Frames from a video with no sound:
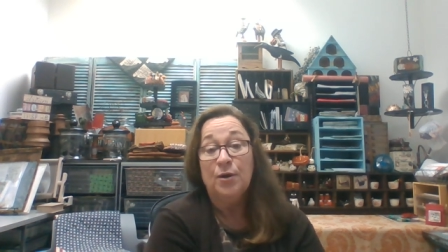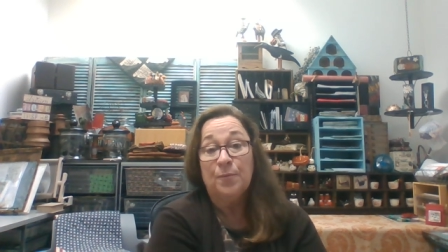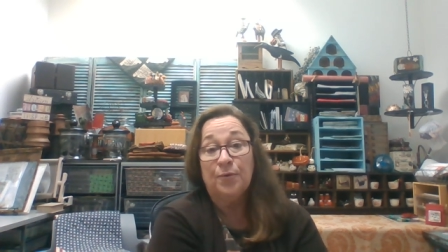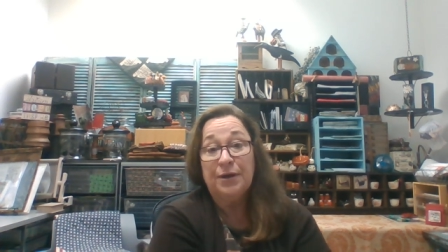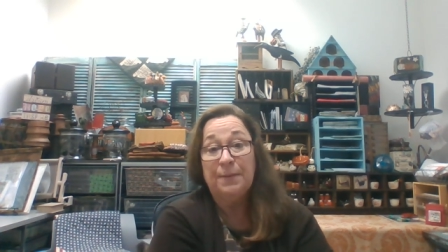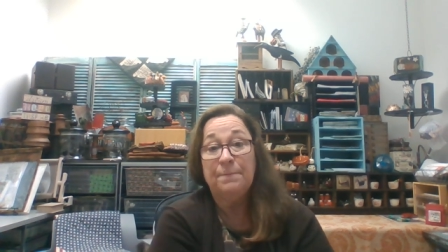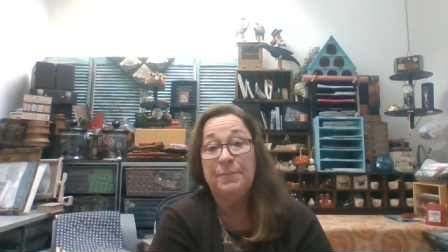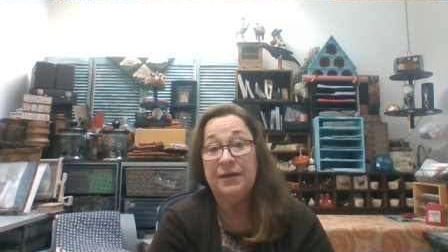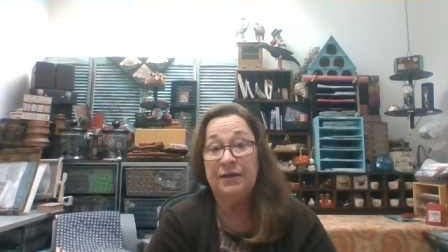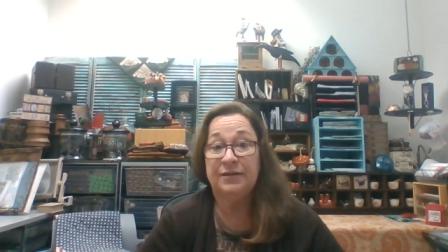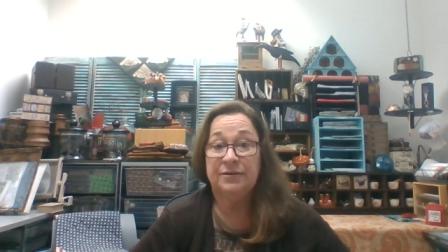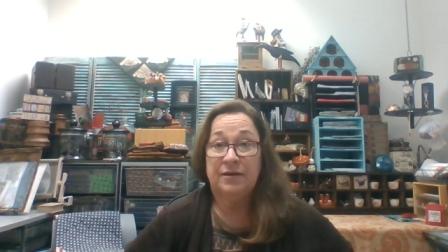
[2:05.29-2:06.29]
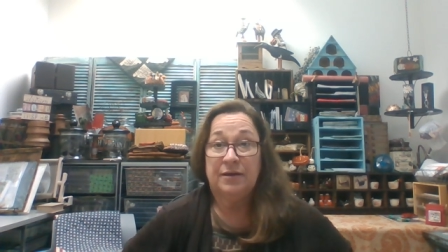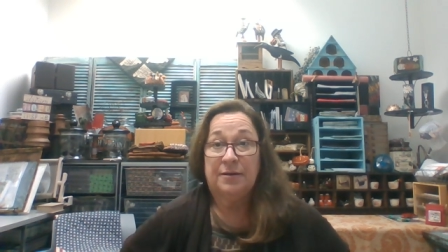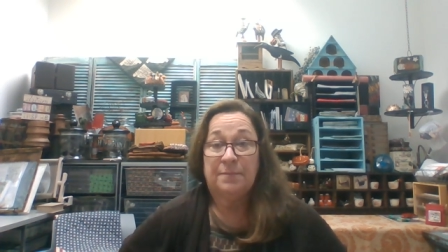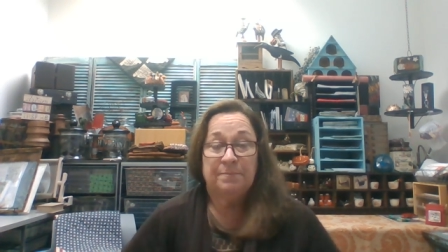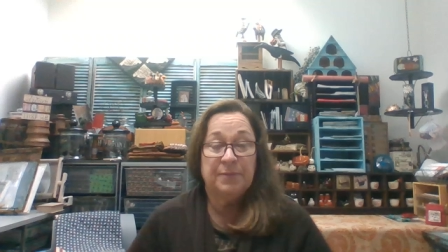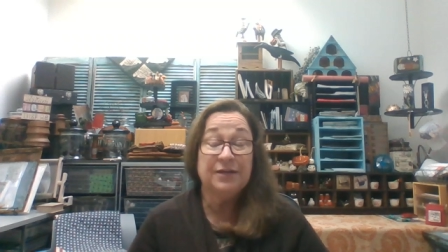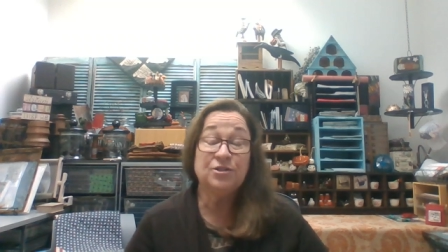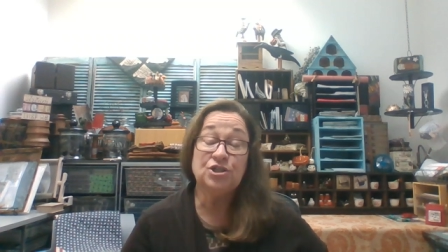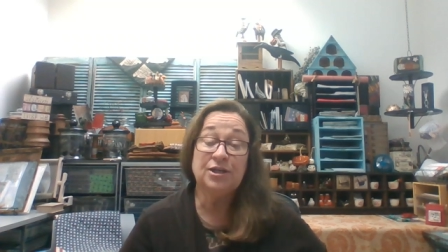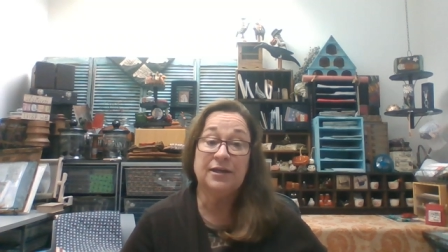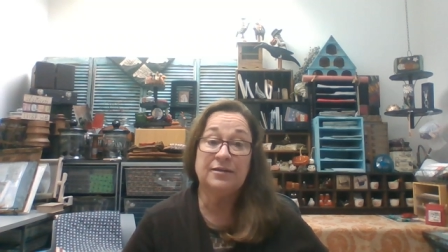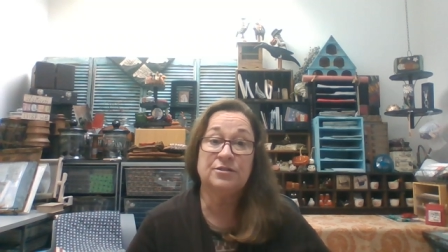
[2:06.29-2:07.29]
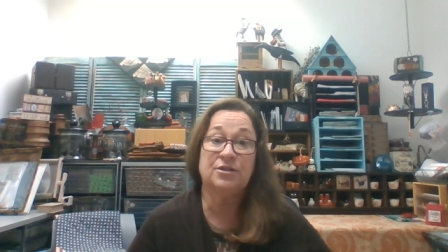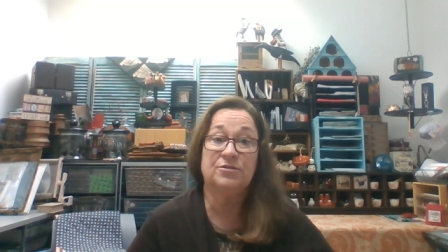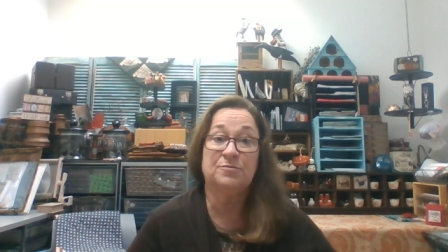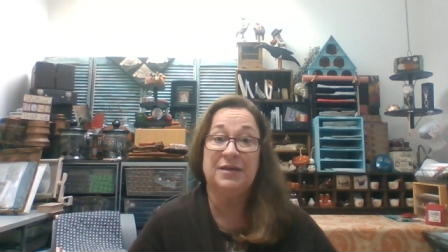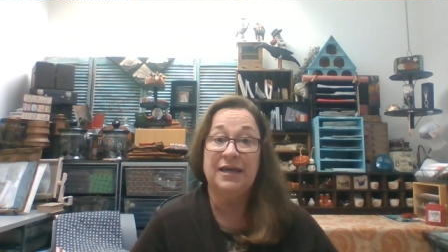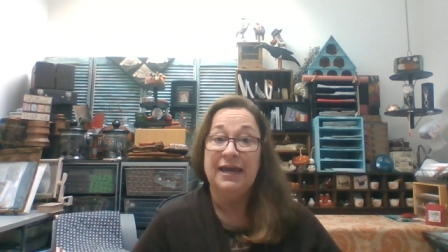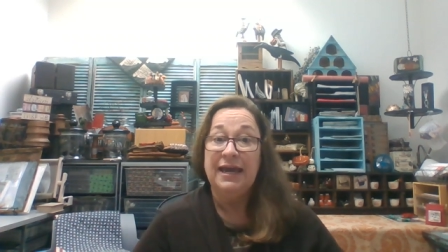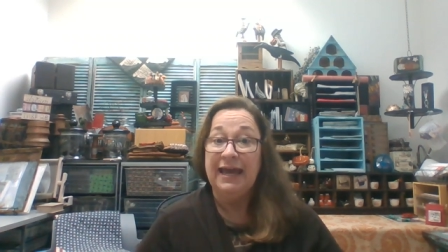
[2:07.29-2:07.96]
prim pun uh, punching, excuse me,